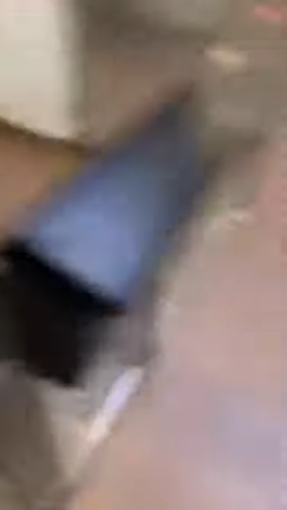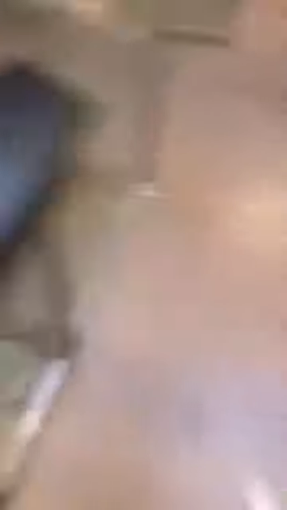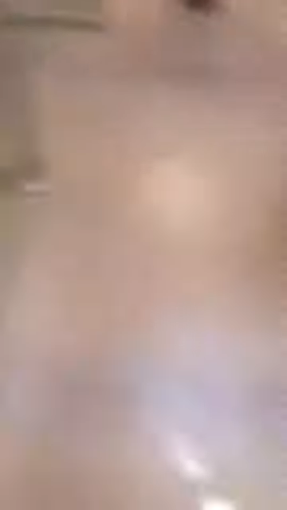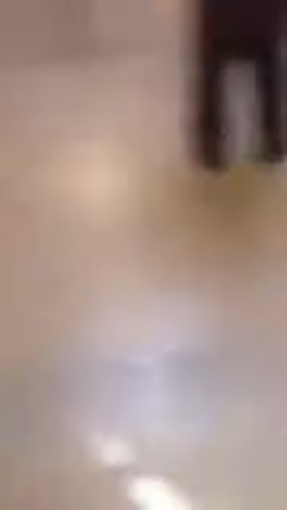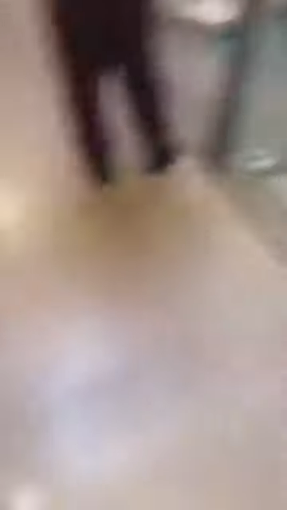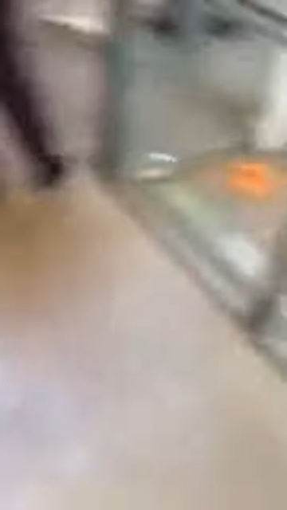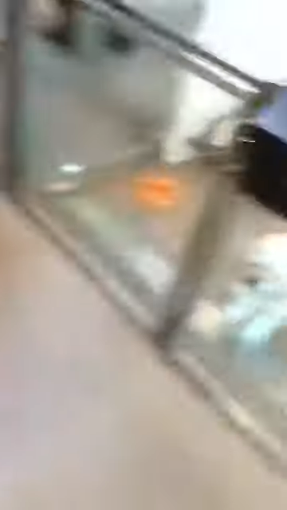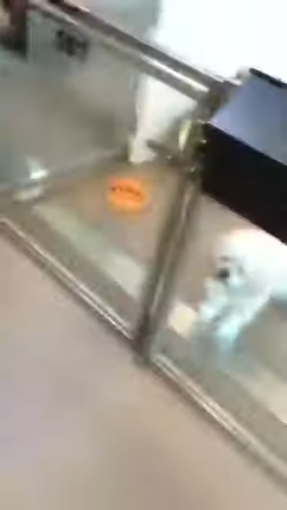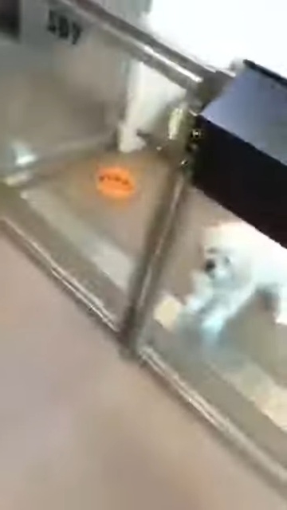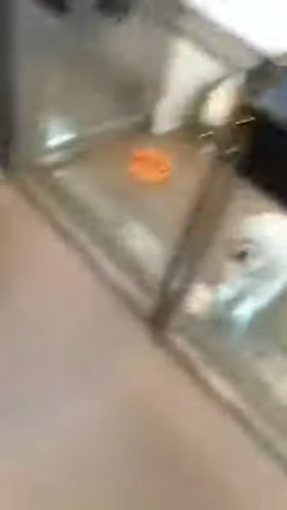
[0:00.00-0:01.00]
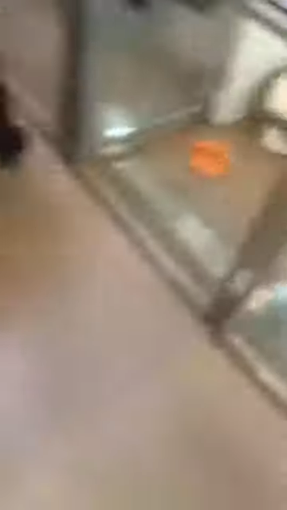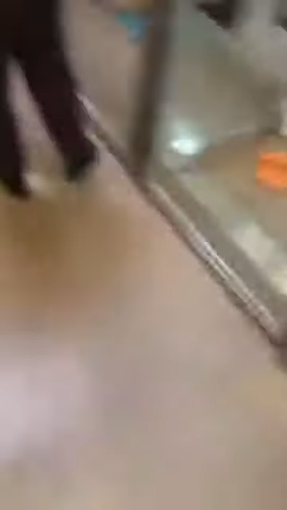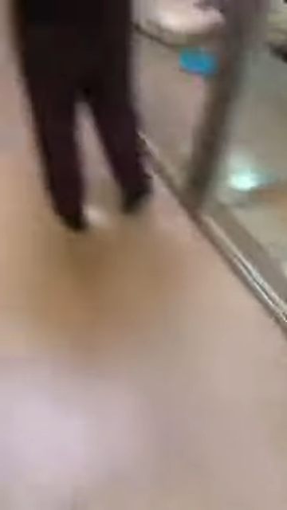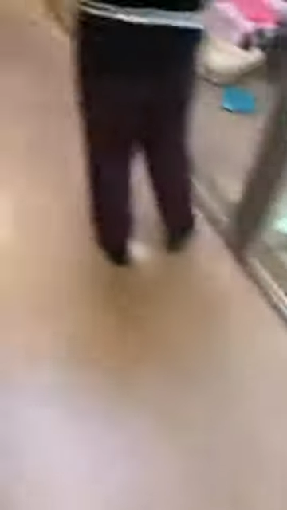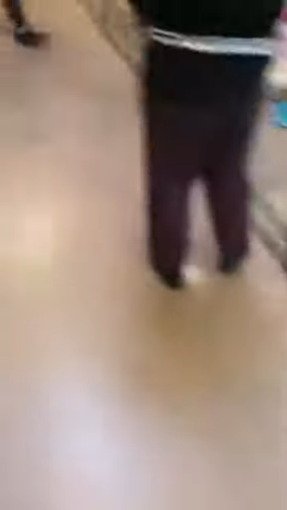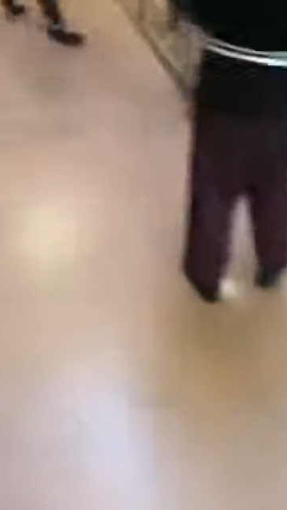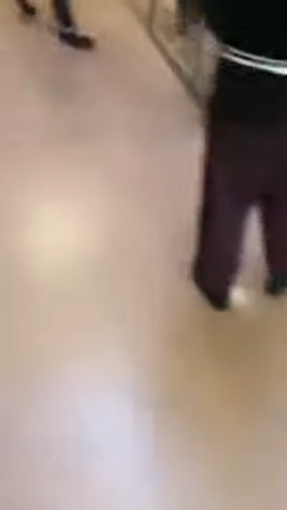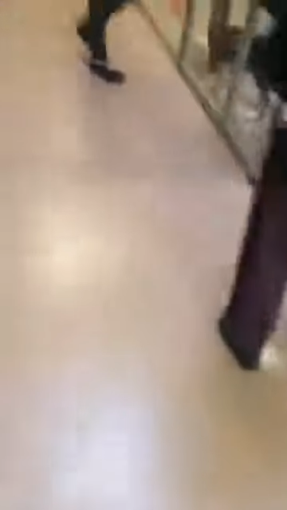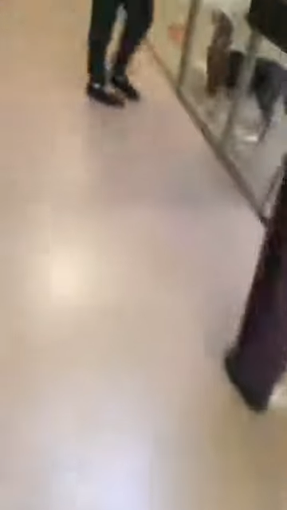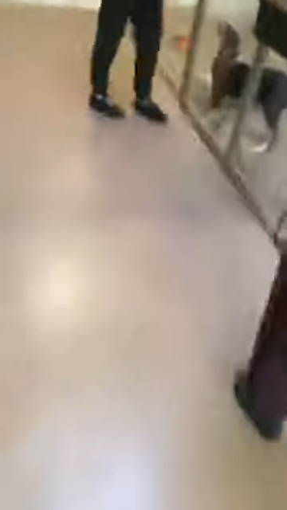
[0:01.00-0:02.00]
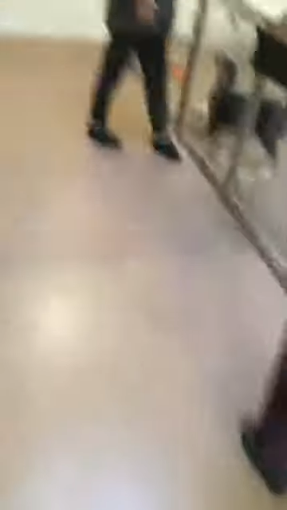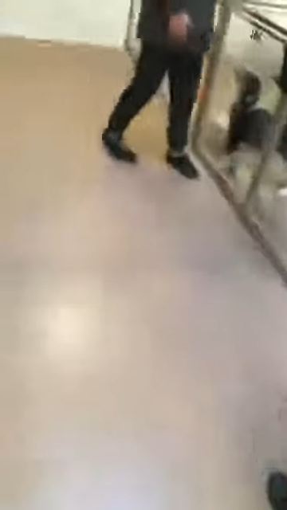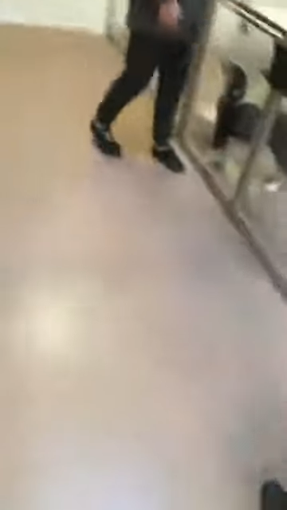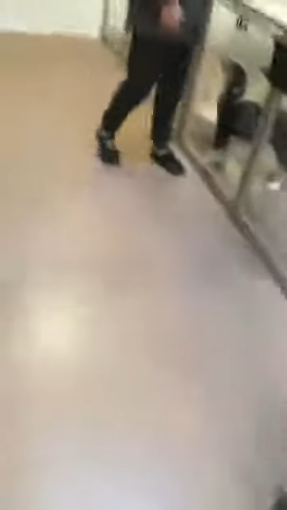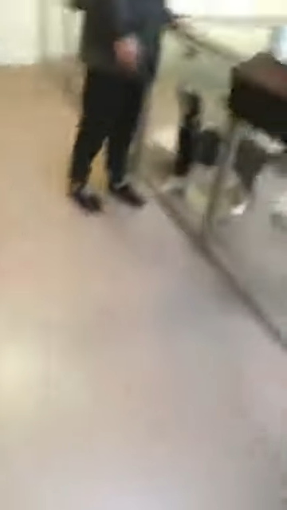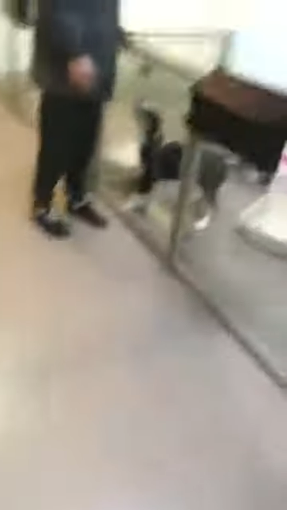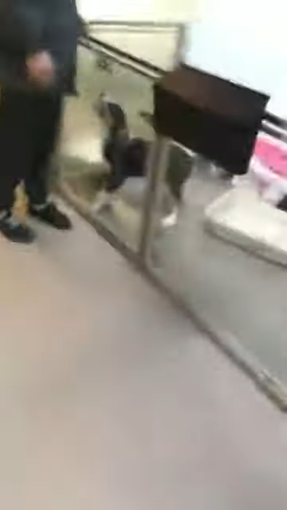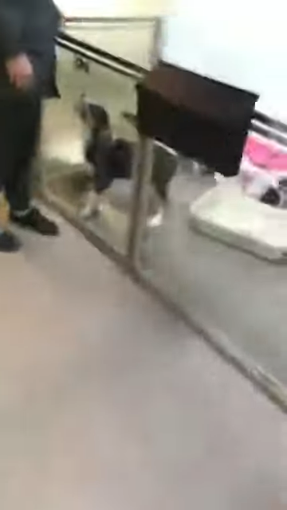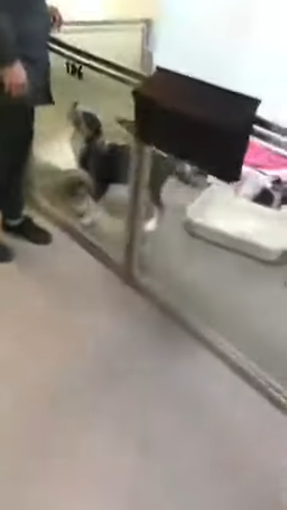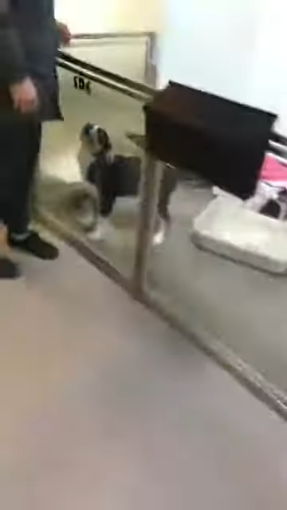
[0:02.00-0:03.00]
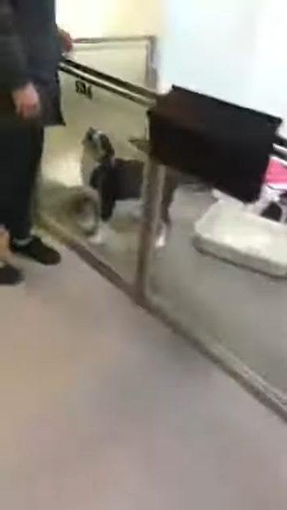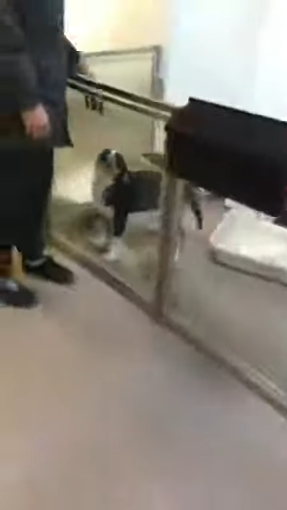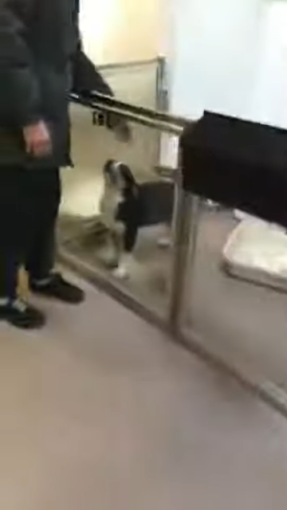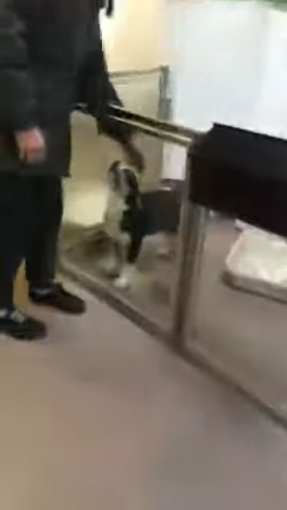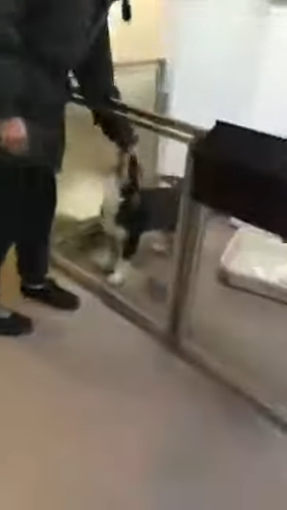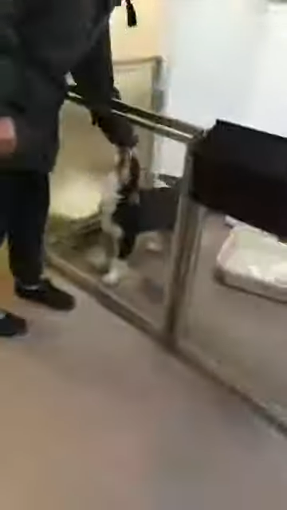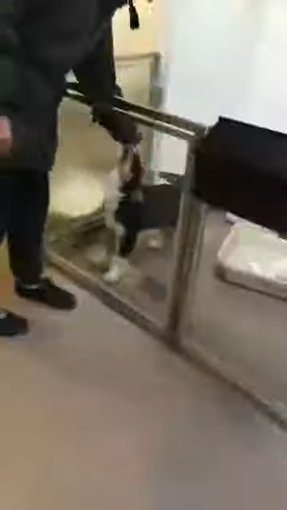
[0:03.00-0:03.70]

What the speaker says: [unreadable: no face in view]